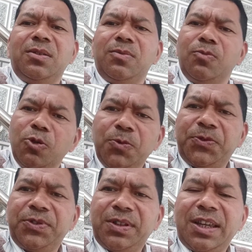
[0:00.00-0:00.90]

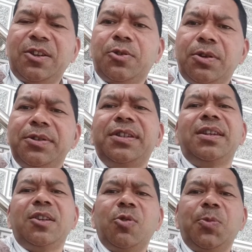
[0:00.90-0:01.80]
moves across the
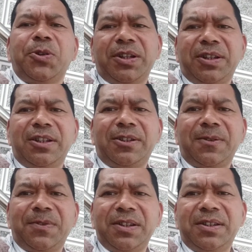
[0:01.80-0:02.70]
equipotential
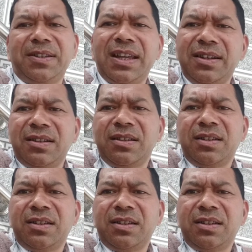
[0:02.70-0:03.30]
surface, then